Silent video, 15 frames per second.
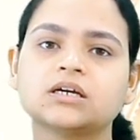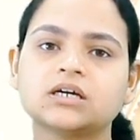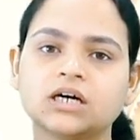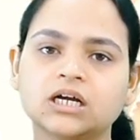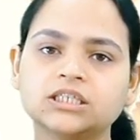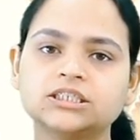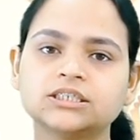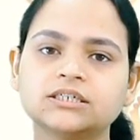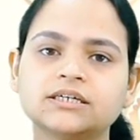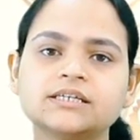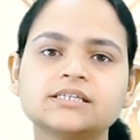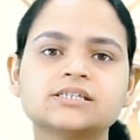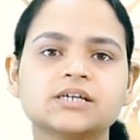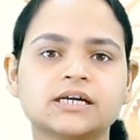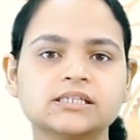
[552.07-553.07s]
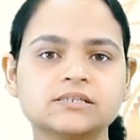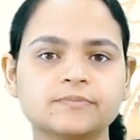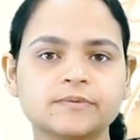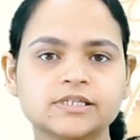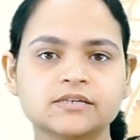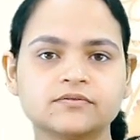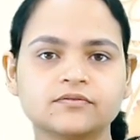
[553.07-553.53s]
Culture is
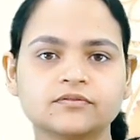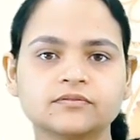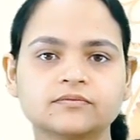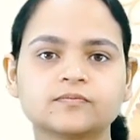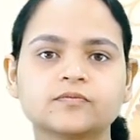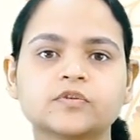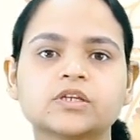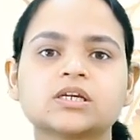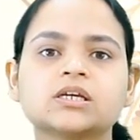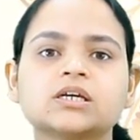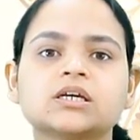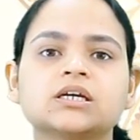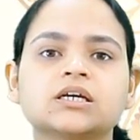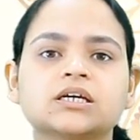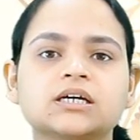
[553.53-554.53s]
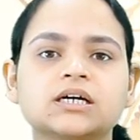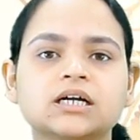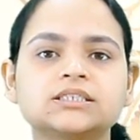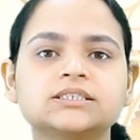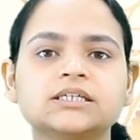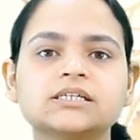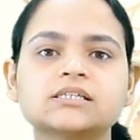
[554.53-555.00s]
transmissive.
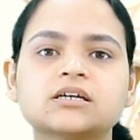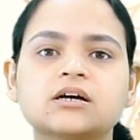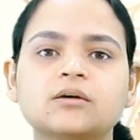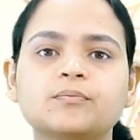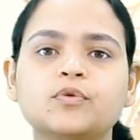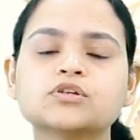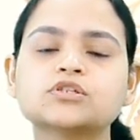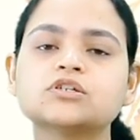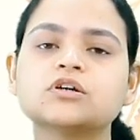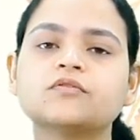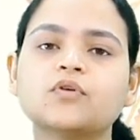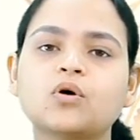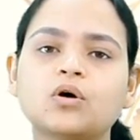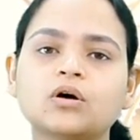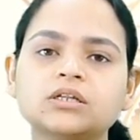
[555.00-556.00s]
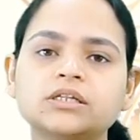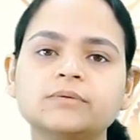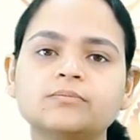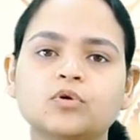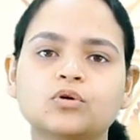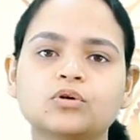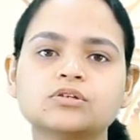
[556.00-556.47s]
Culture is composed of all the
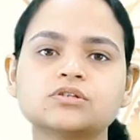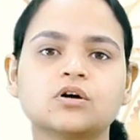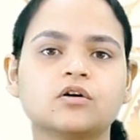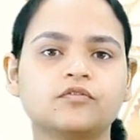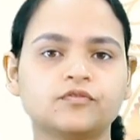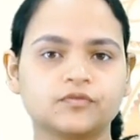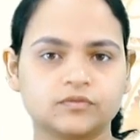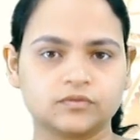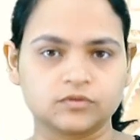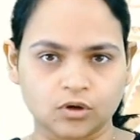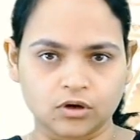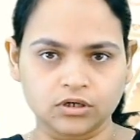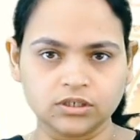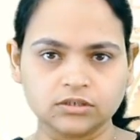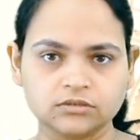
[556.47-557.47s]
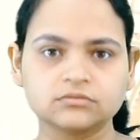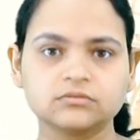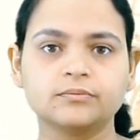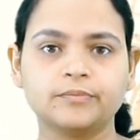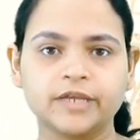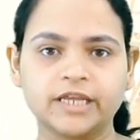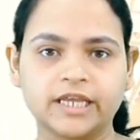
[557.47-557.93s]
modes of thought,
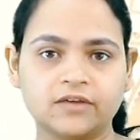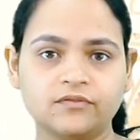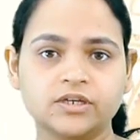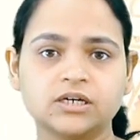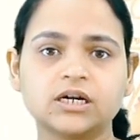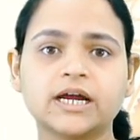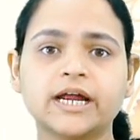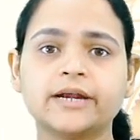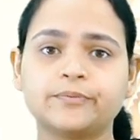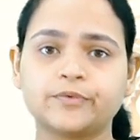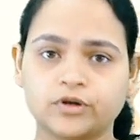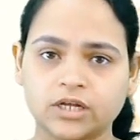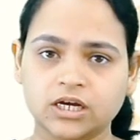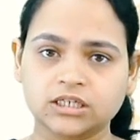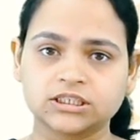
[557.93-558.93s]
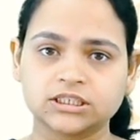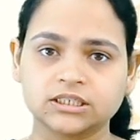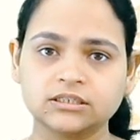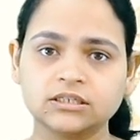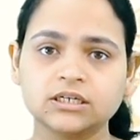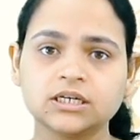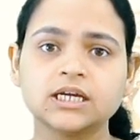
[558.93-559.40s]
behavior, and
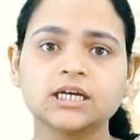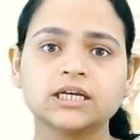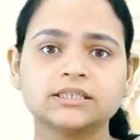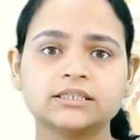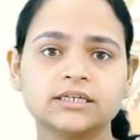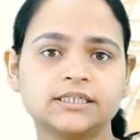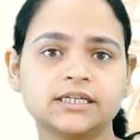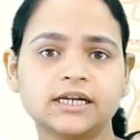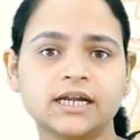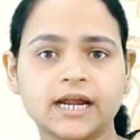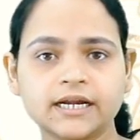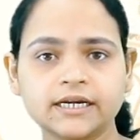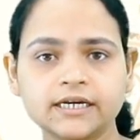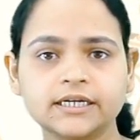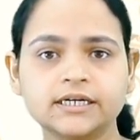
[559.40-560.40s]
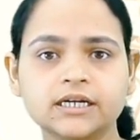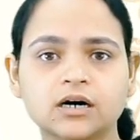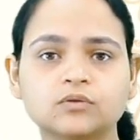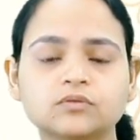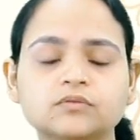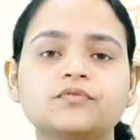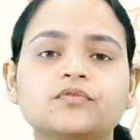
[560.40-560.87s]
production that are handed
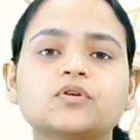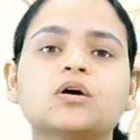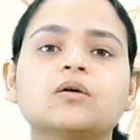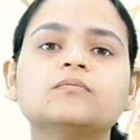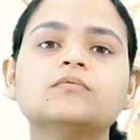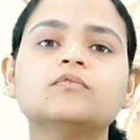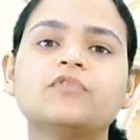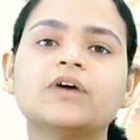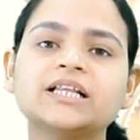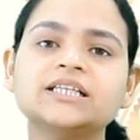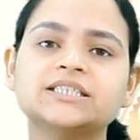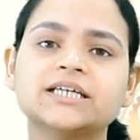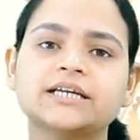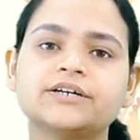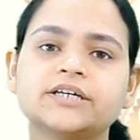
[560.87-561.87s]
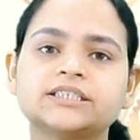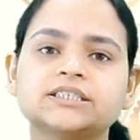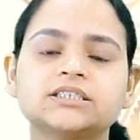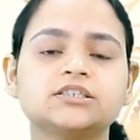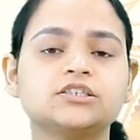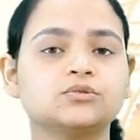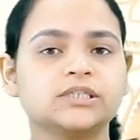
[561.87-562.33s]
down from one
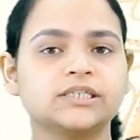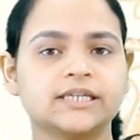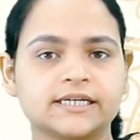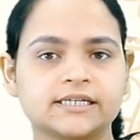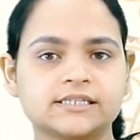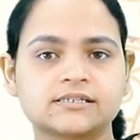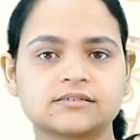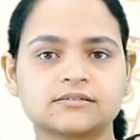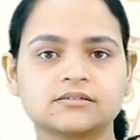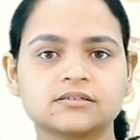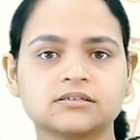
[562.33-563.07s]
generation to the next.